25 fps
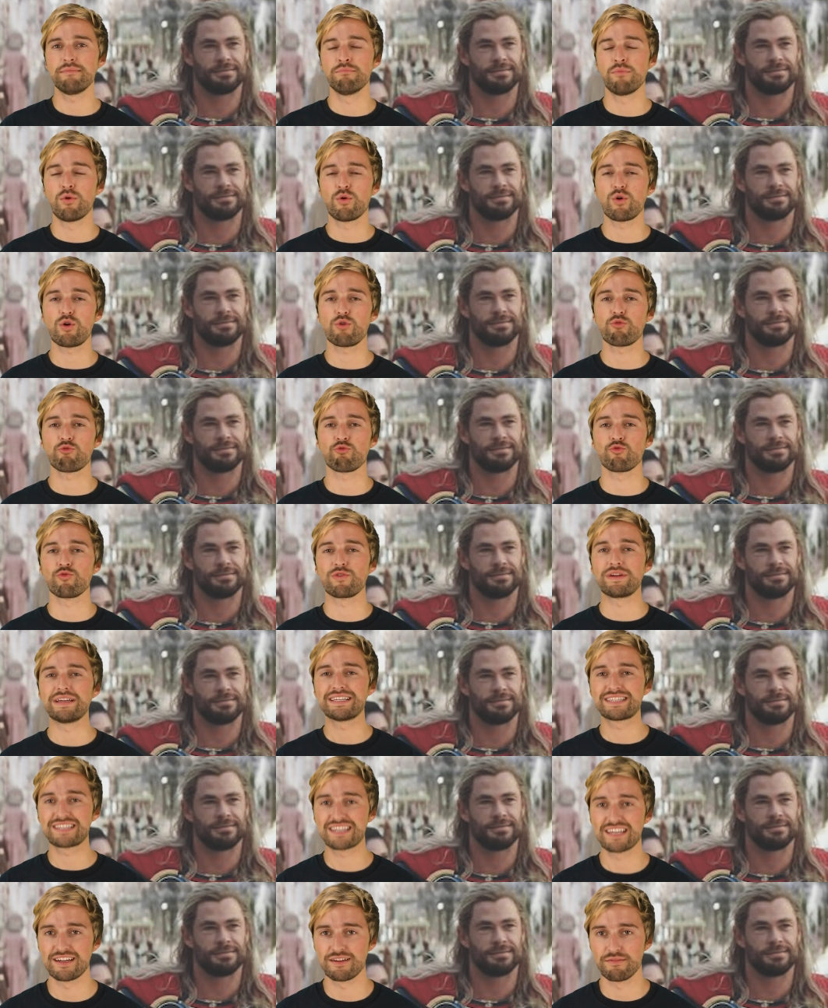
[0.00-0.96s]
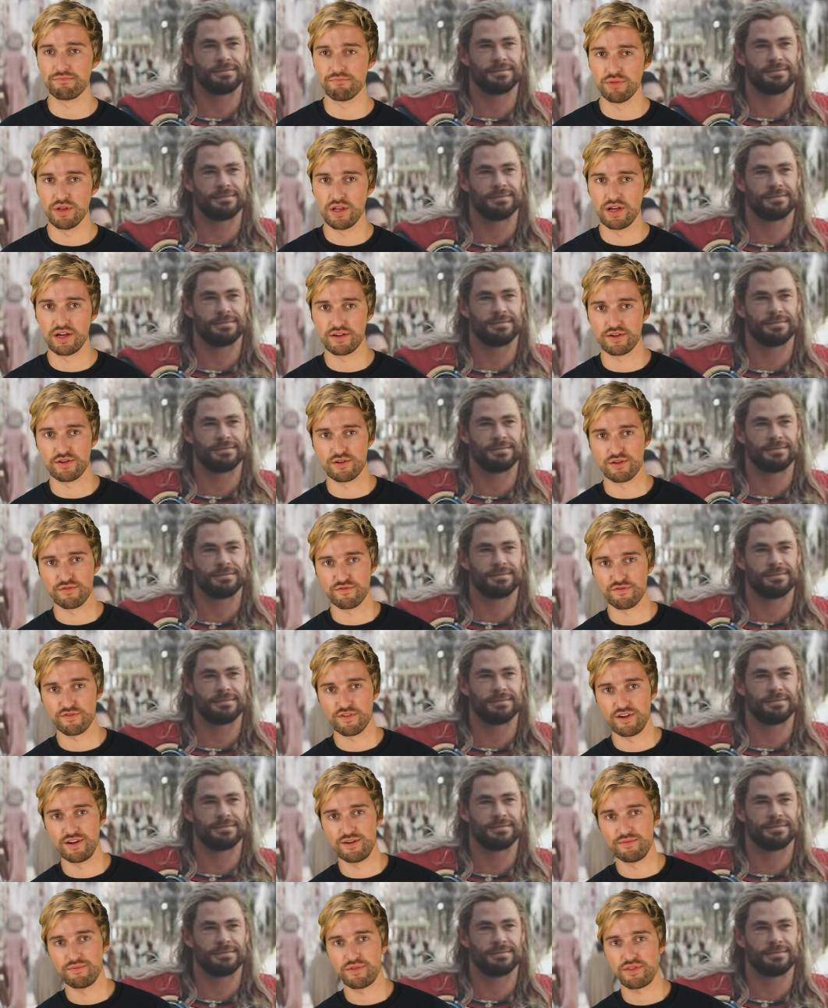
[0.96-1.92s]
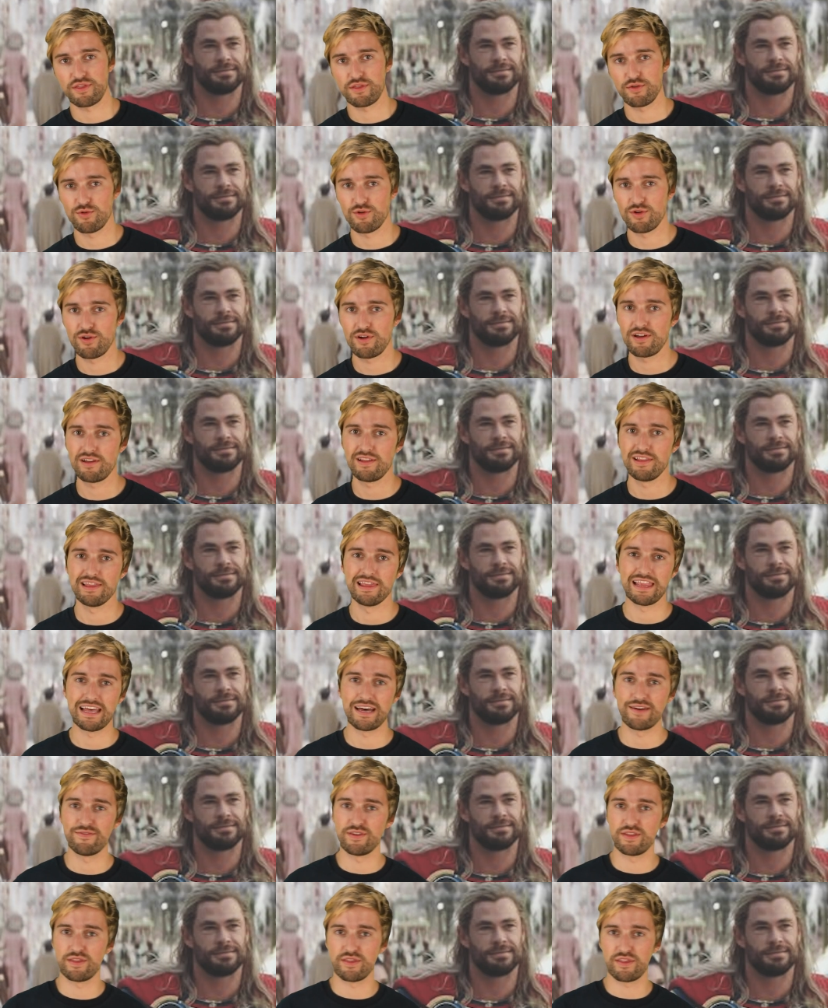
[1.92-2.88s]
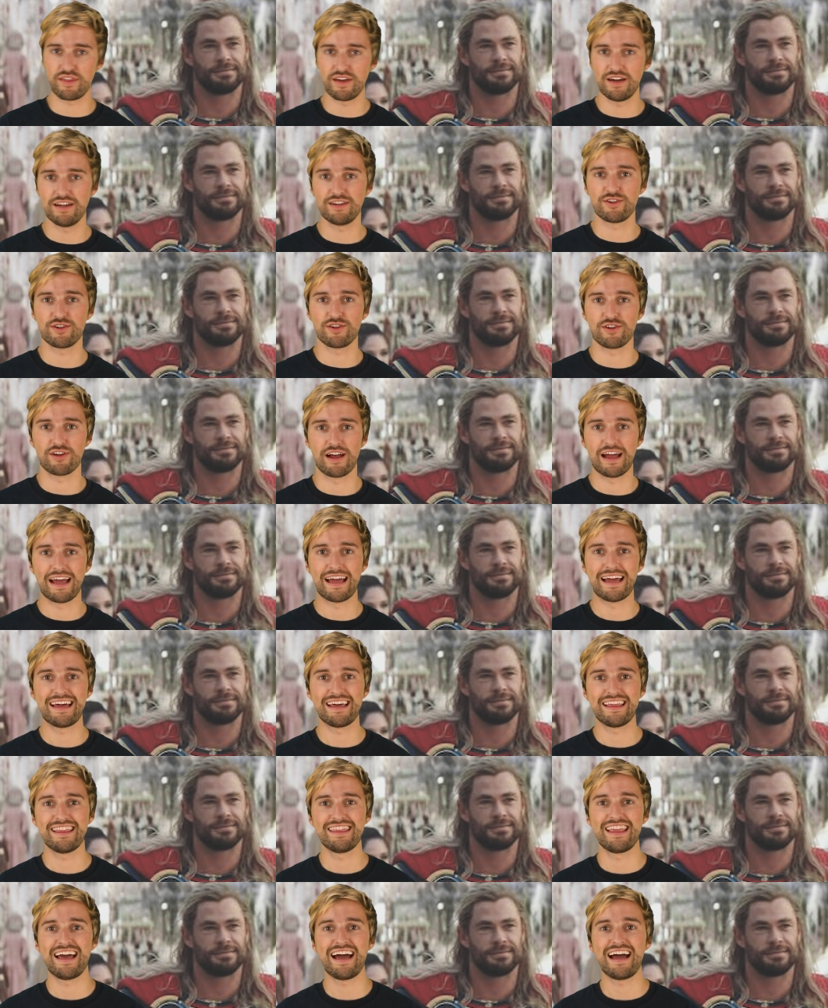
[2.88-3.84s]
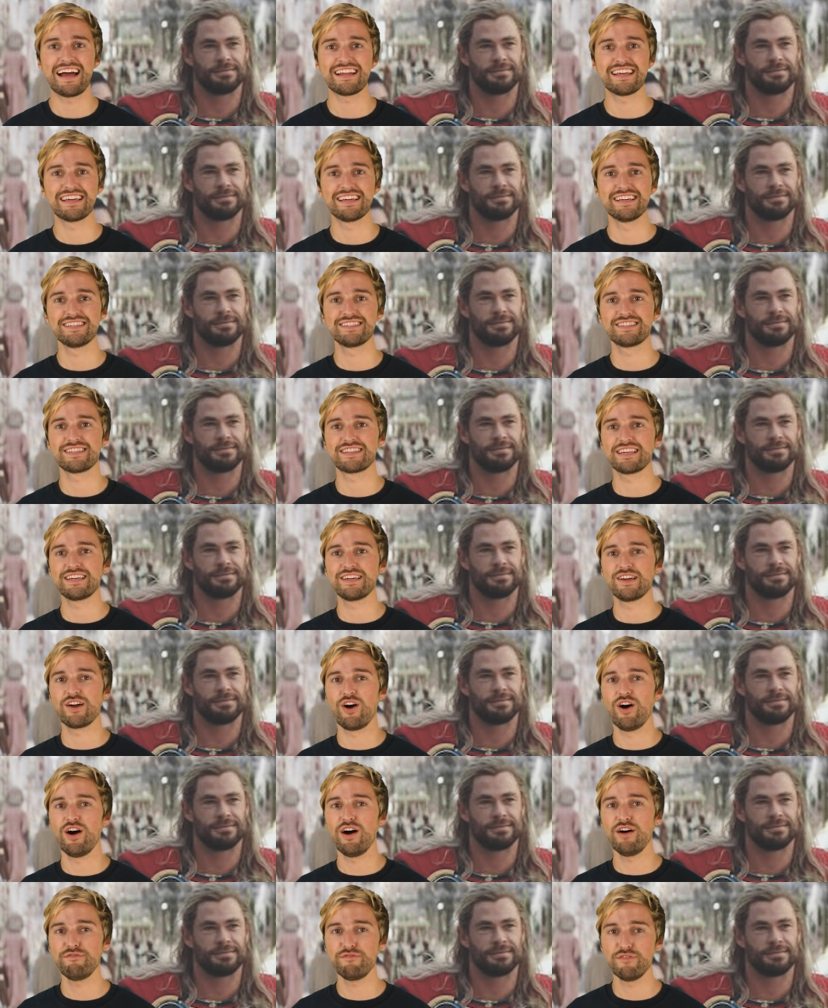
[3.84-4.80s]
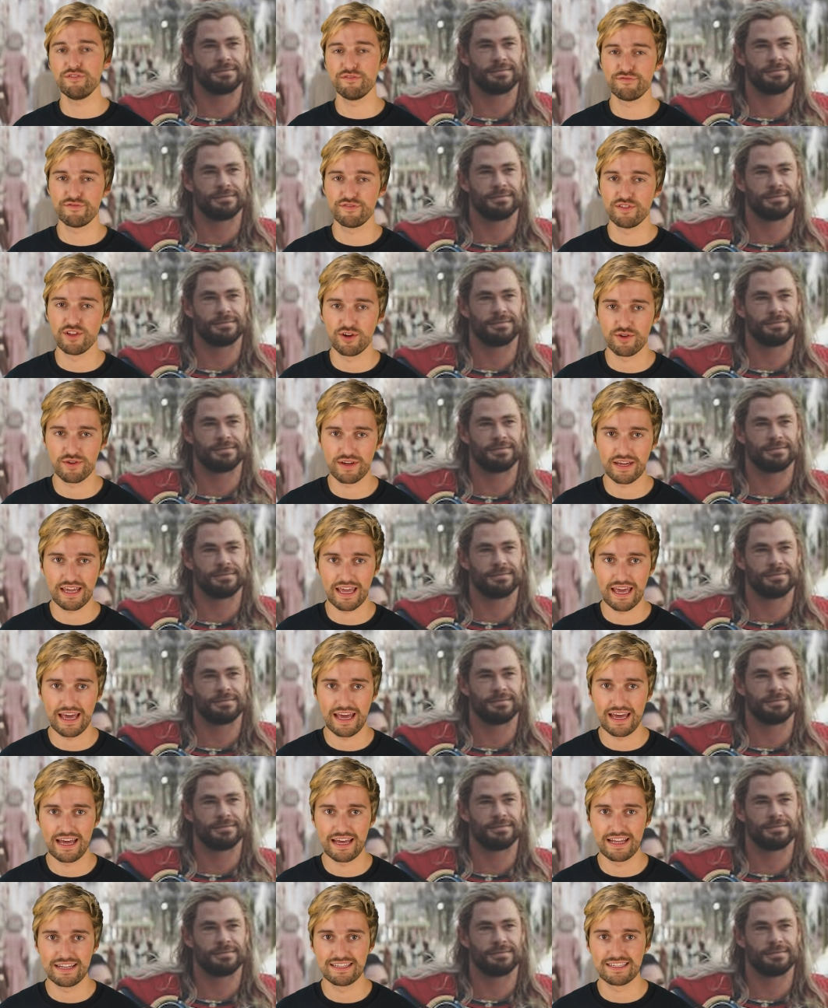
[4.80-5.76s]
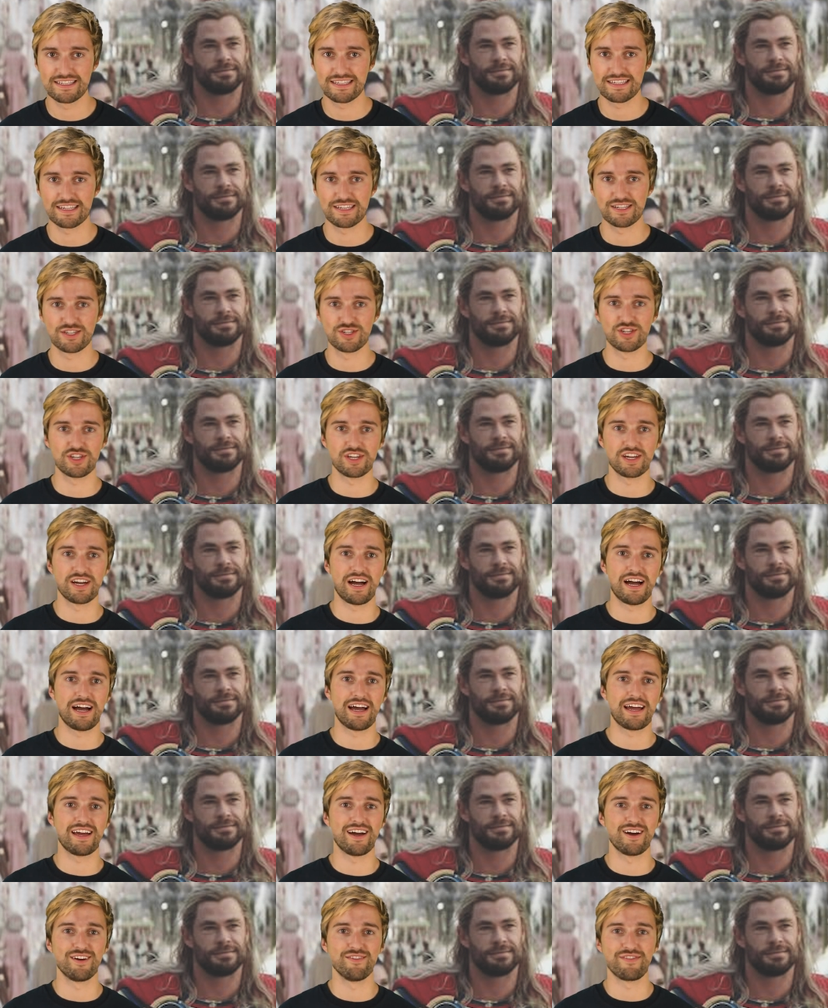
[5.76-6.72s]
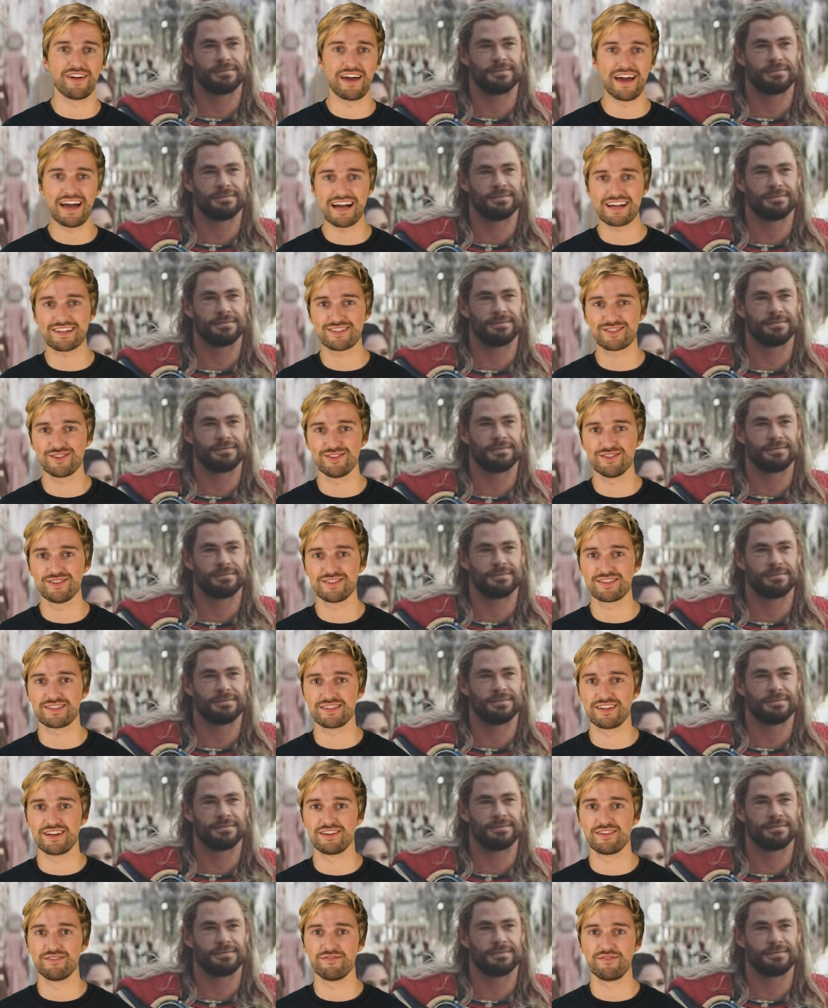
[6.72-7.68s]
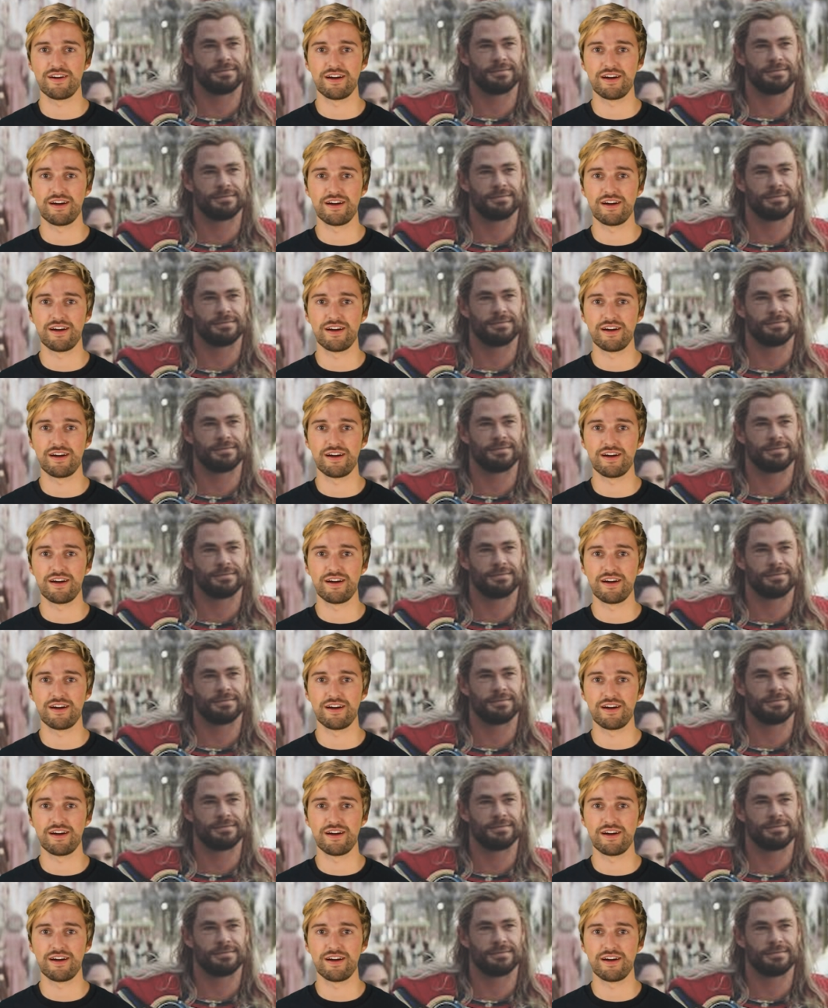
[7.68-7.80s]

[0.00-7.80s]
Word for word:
Speaker 1: more recent blunder from Thor: Love and Thunder, and that is the awful floating head CGI of Axel, son of